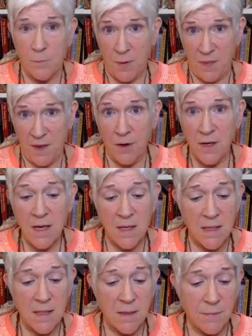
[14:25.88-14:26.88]
but they are
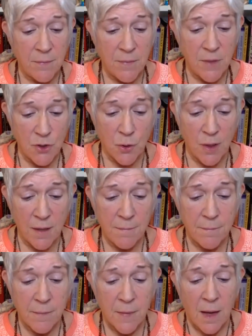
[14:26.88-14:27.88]
needed, usually.
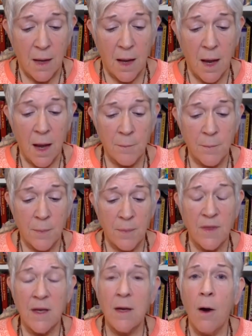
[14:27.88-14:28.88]

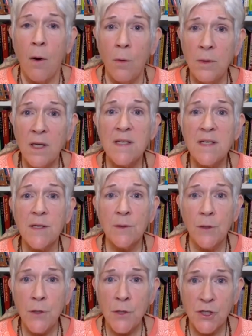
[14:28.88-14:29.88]
The only
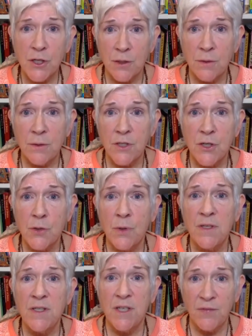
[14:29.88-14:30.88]
solution to
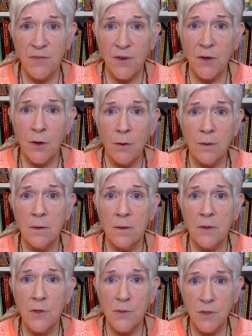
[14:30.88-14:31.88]
a difficult
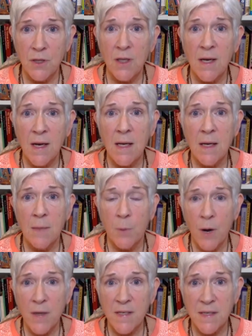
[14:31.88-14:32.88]
kundalini
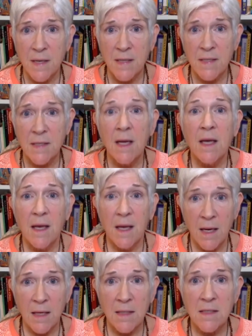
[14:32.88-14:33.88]
process
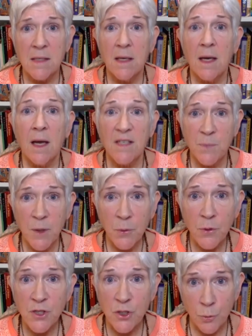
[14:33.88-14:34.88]
is a
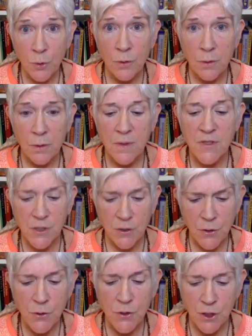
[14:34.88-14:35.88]
spiritual
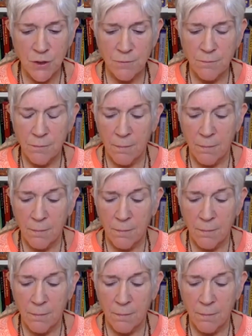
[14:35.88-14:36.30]
solution.